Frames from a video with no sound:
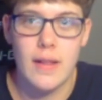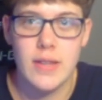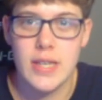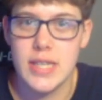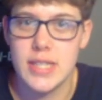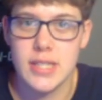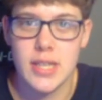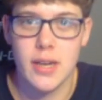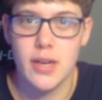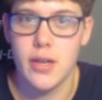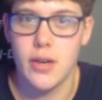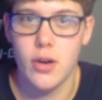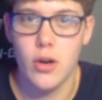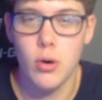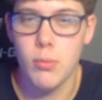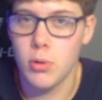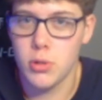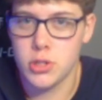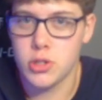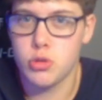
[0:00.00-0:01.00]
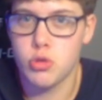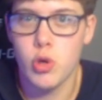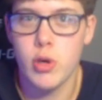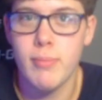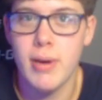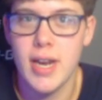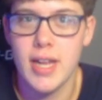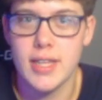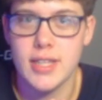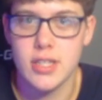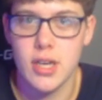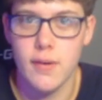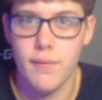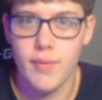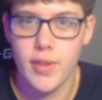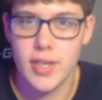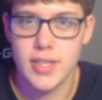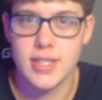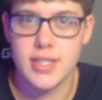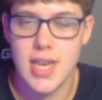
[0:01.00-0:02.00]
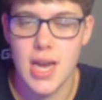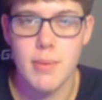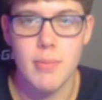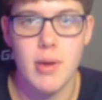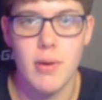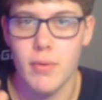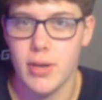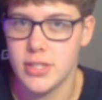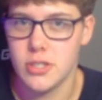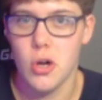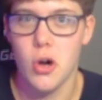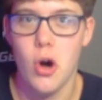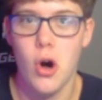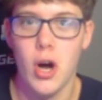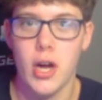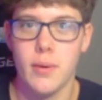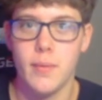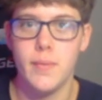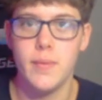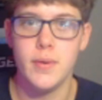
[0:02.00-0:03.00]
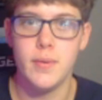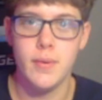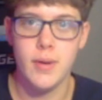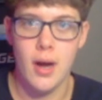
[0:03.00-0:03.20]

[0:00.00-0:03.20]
least a good almost 3 minutes of this segment was on